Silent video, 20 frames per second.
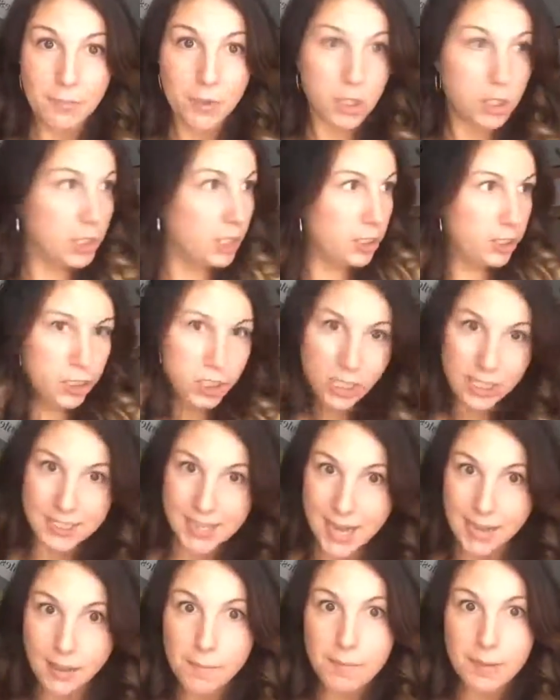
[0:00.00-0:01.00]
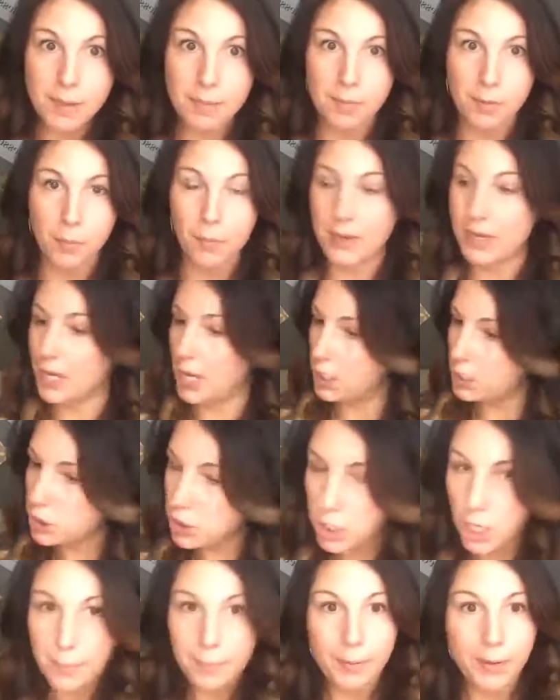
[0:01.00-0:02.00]
You got to start telling people. We got to
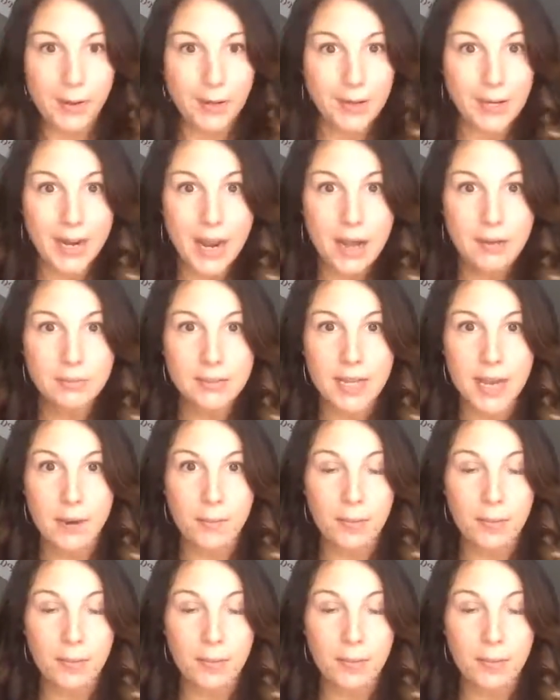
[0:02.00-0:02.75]
start putting it out there.